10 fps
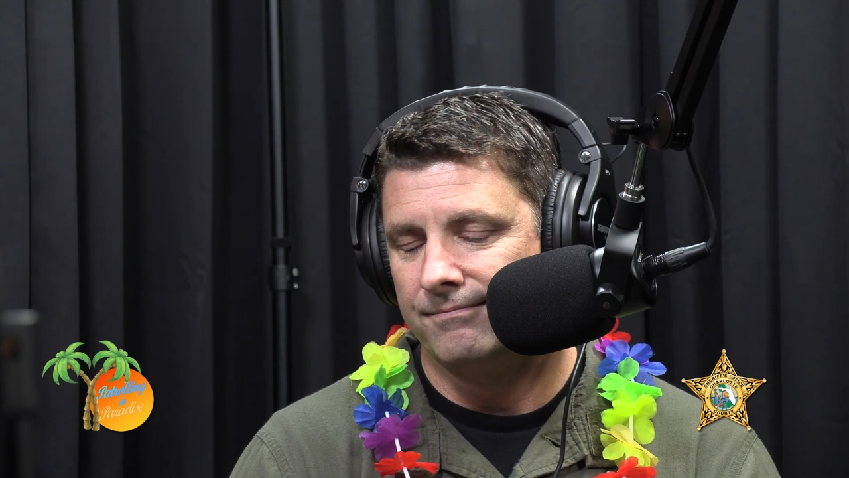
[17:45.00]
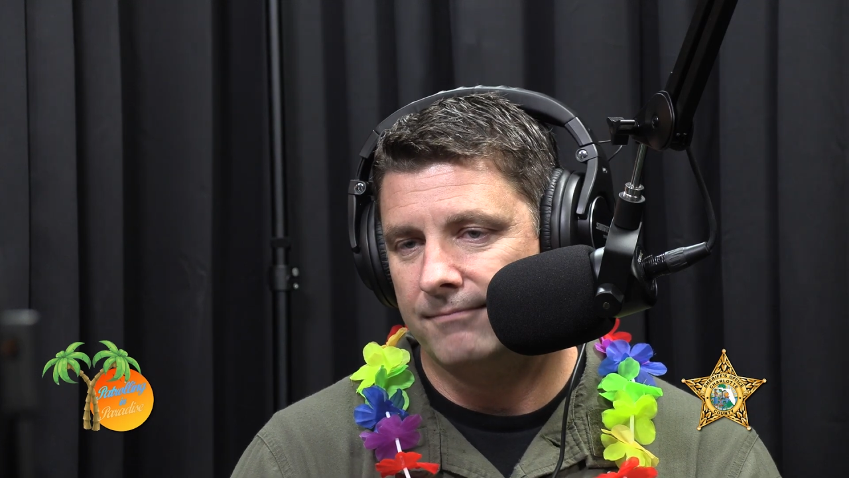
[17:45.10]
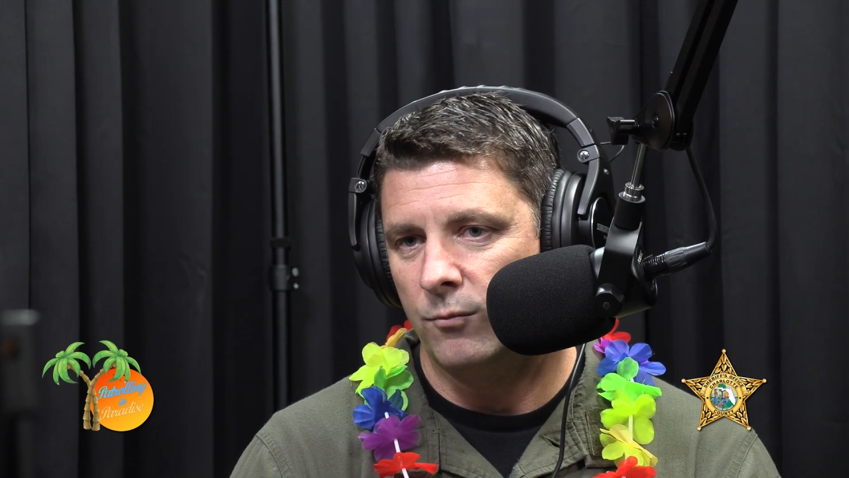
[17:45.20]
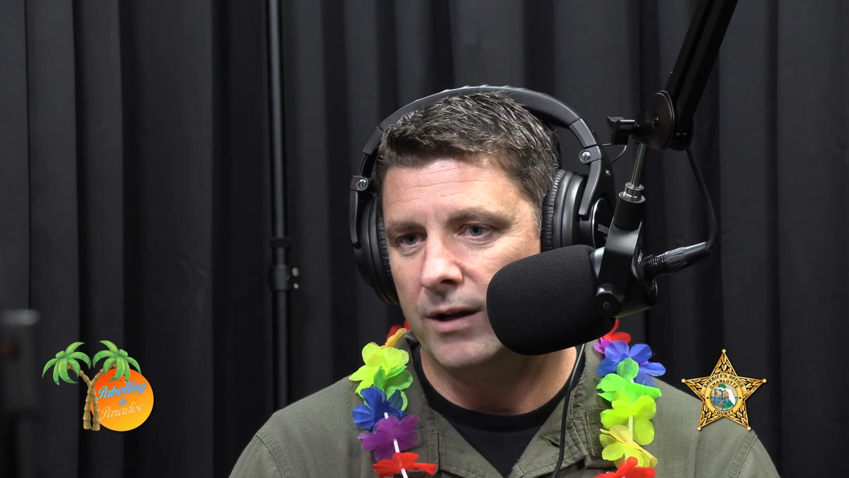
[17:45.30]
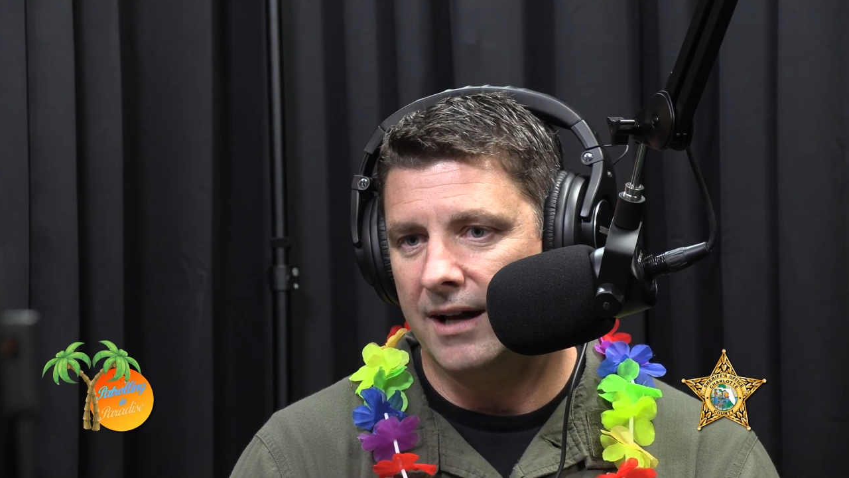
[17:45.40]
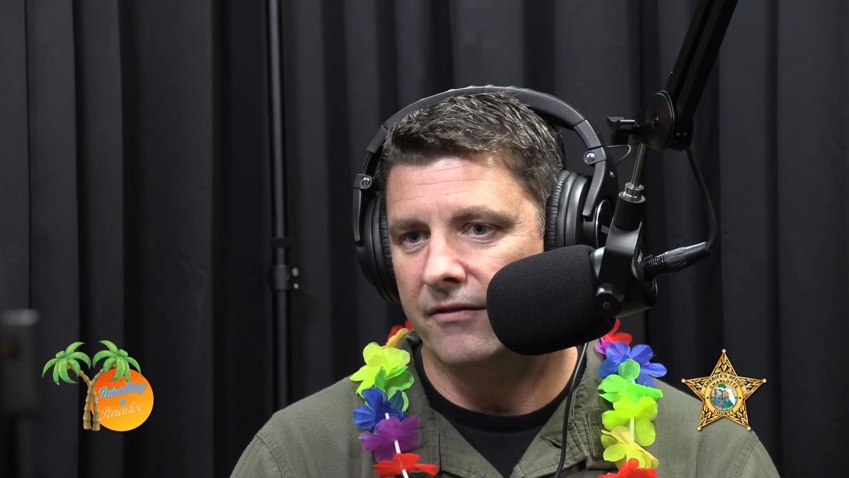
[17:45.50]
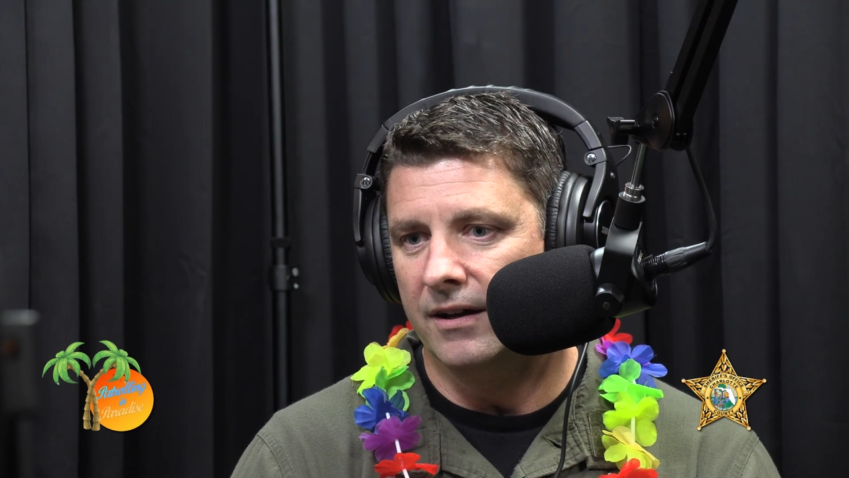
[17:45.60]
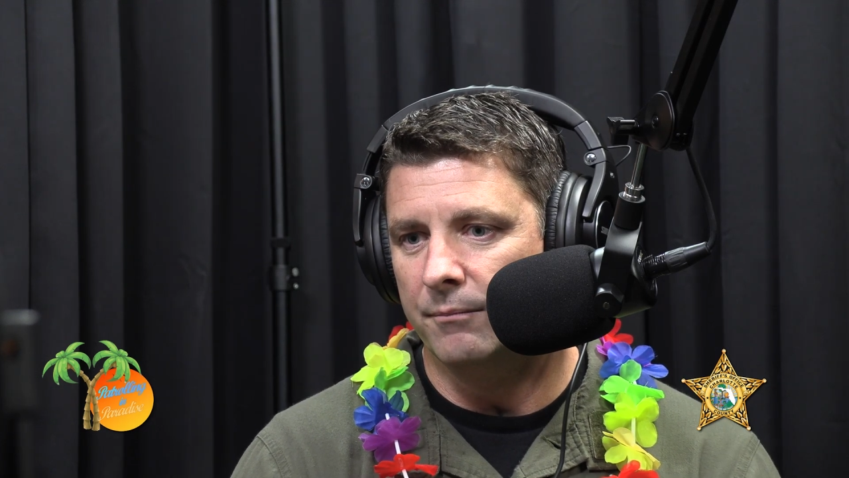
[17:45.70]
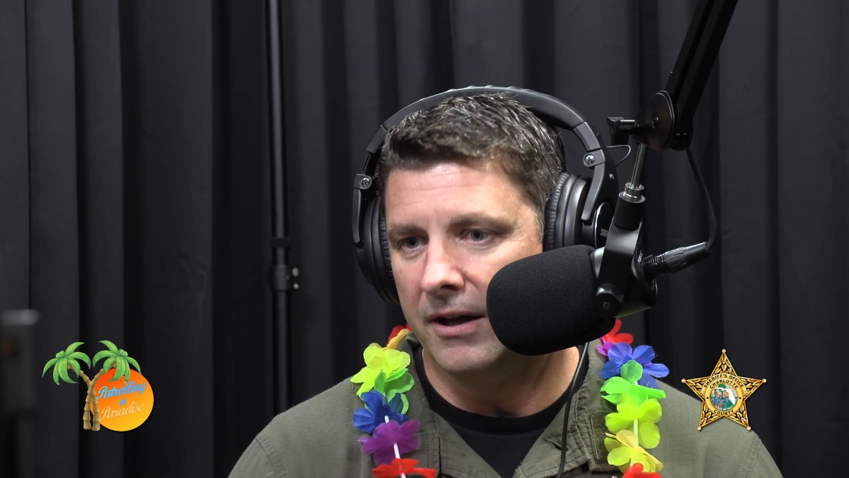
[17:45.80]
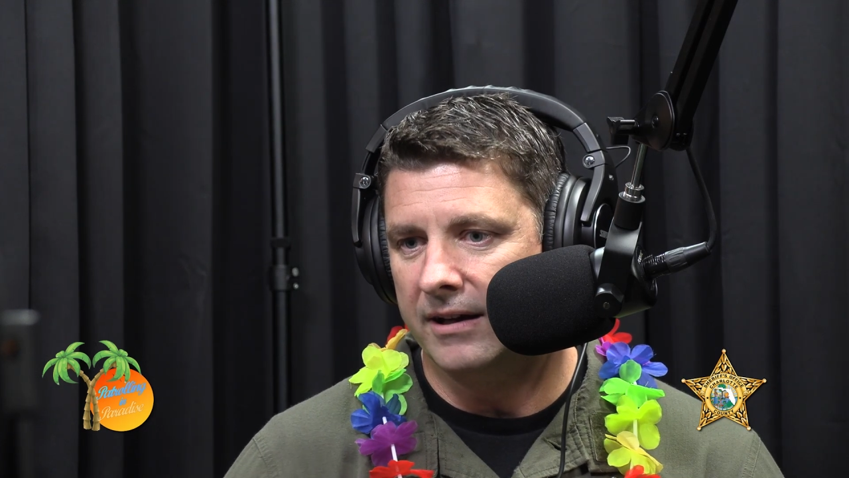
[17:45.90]
we have the
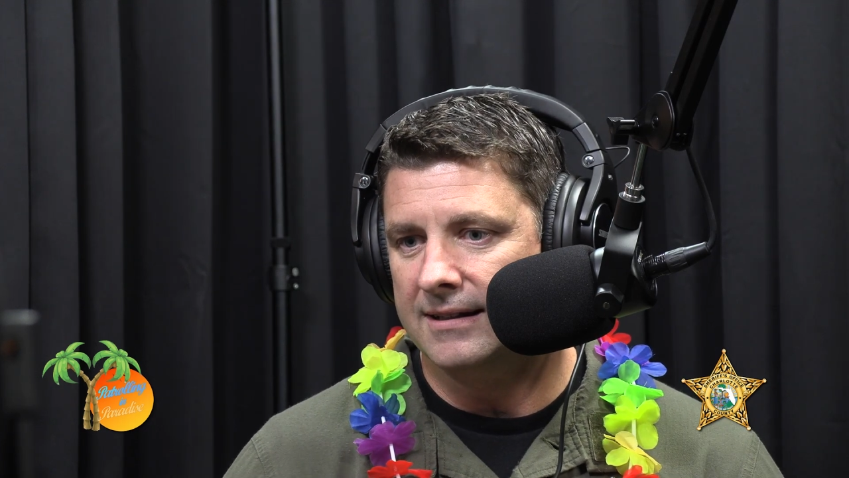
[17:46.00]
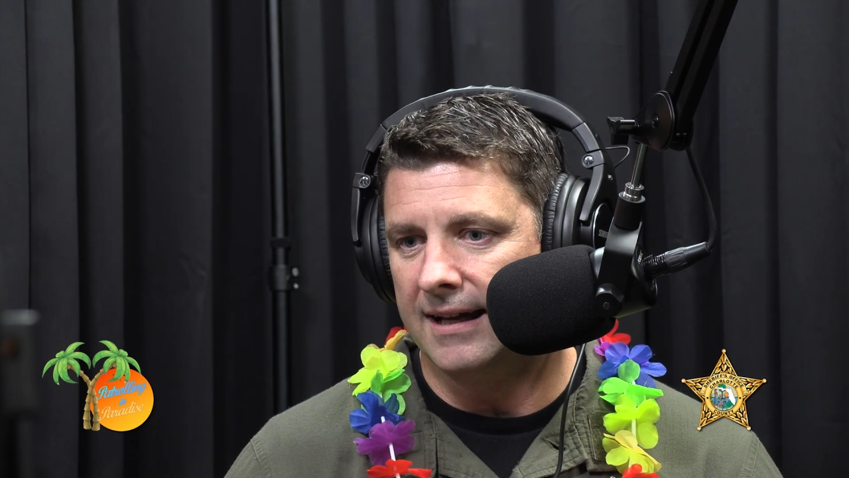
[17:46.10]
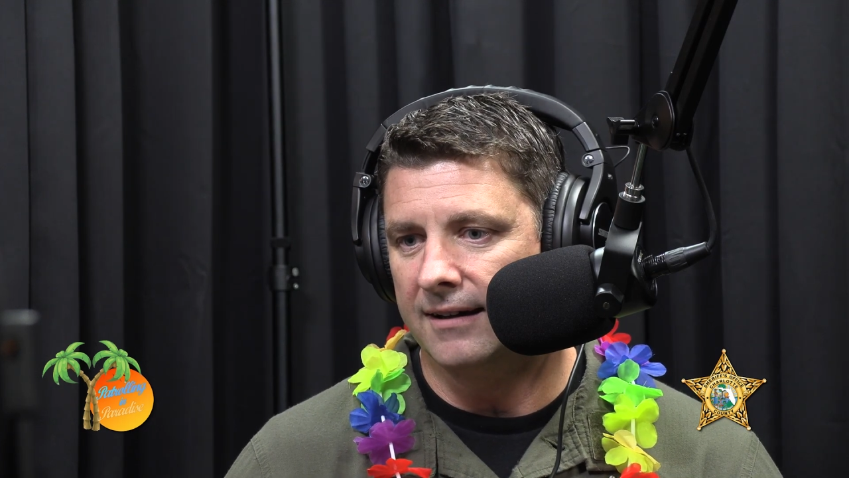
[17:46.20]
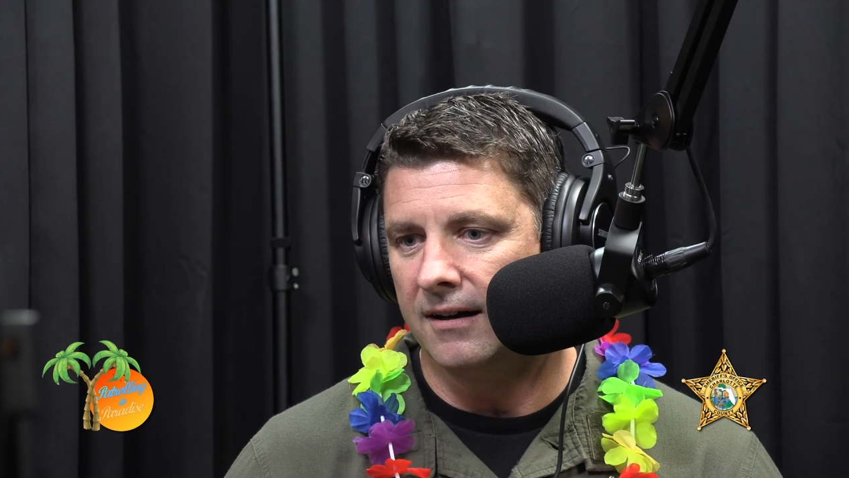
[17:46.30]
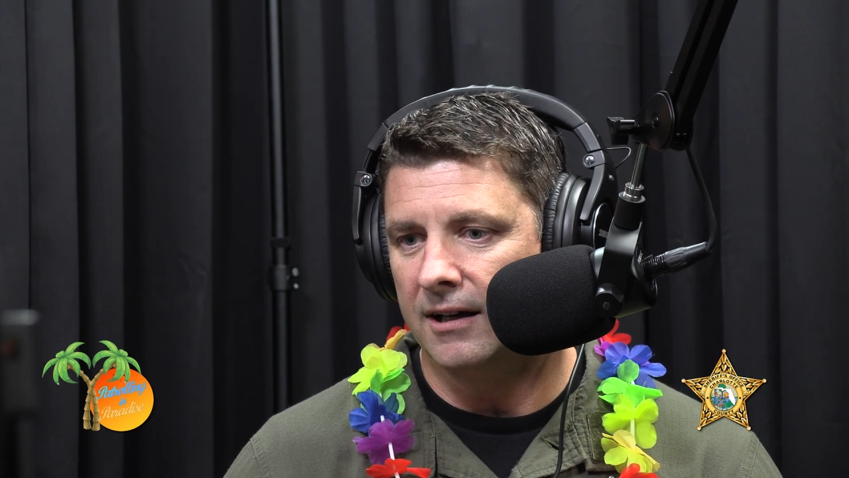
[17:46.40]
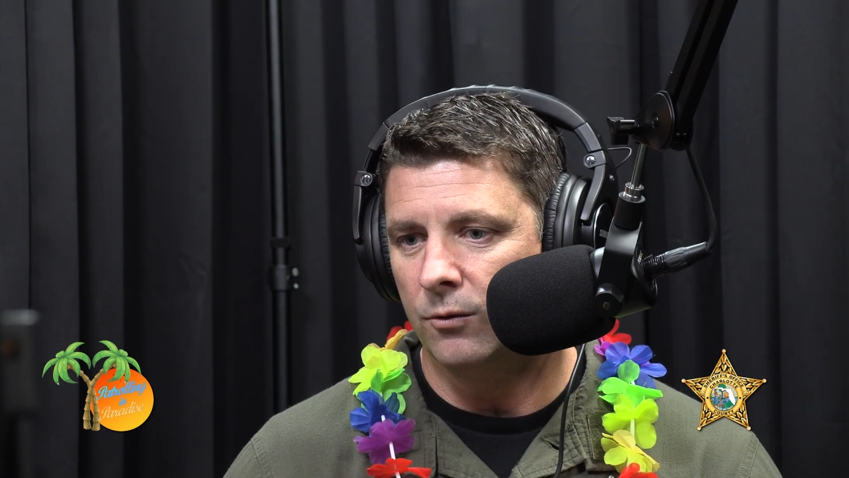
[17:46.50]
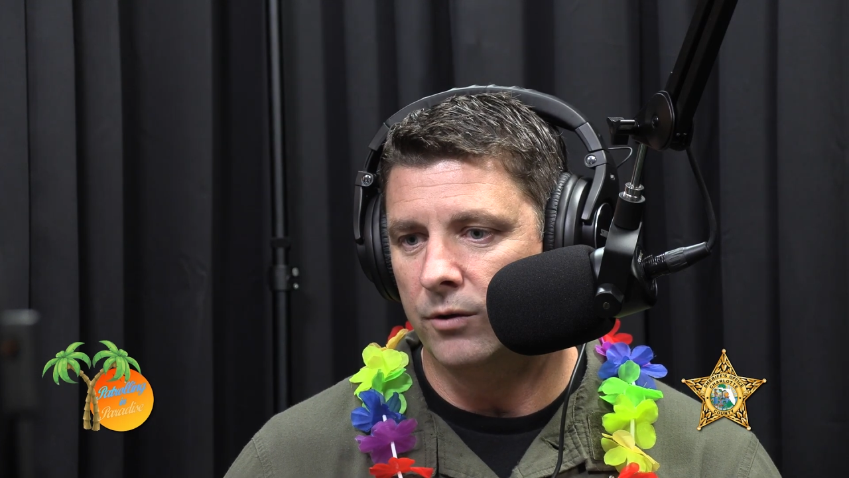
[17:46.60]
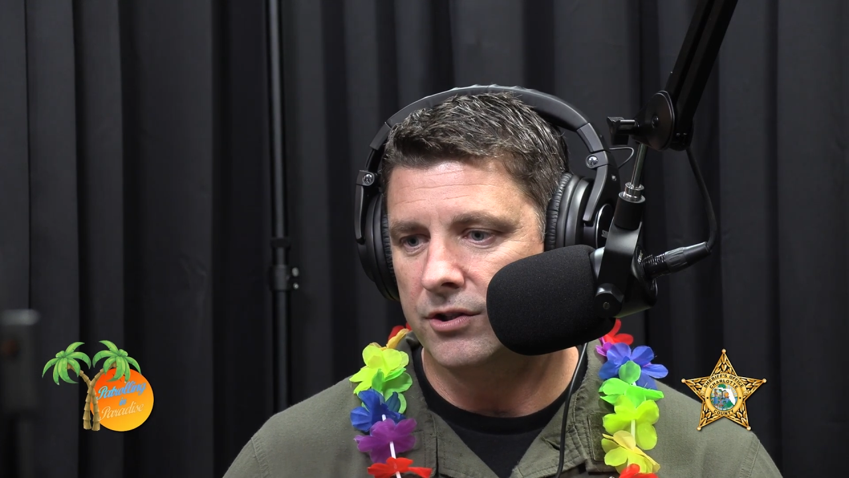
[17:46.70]
belly tank on it,